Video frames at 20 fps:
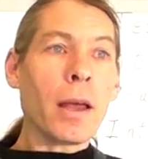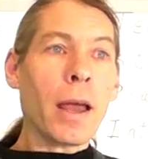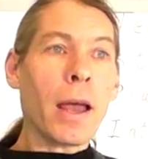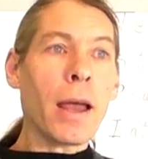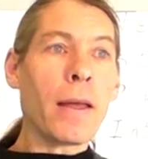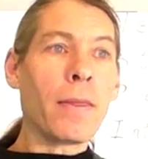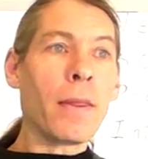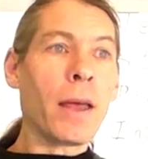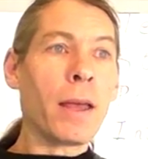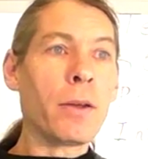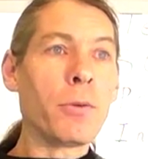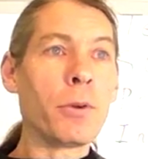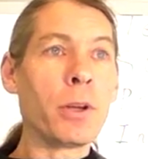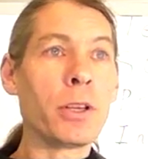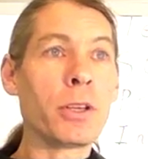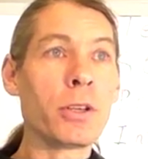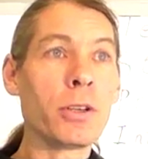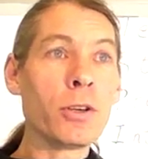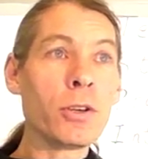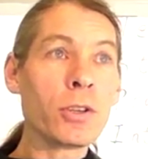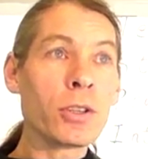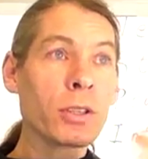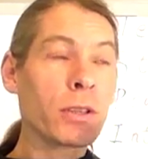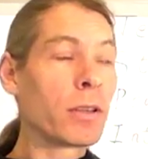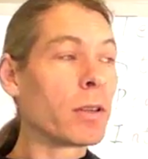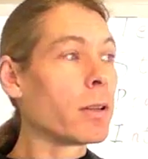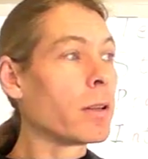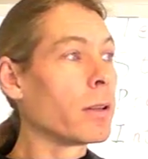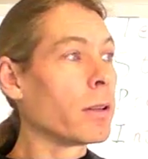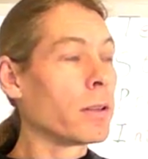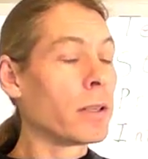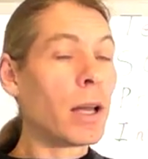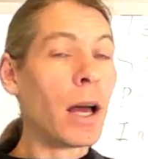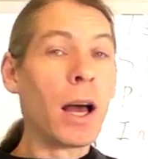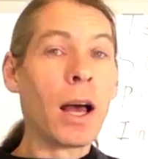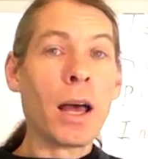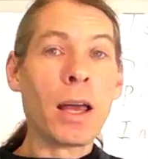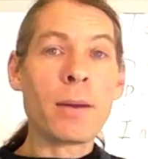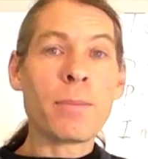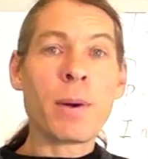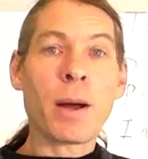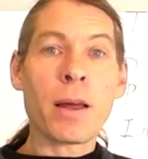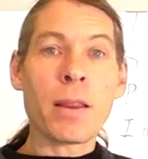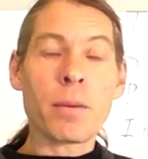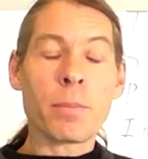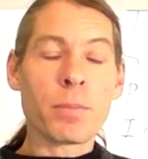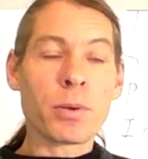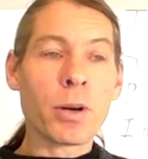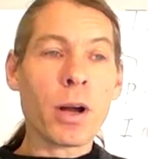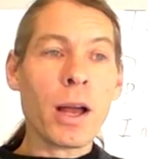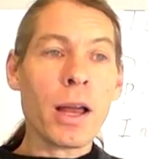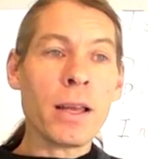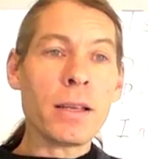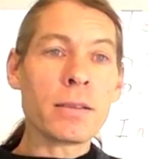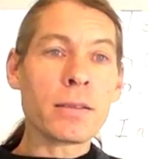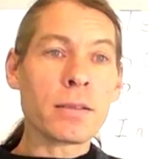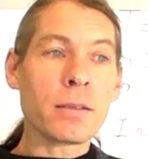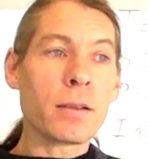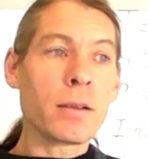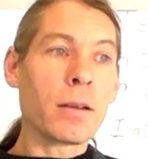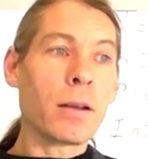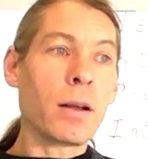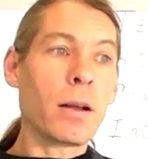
and they reduced Tide by the price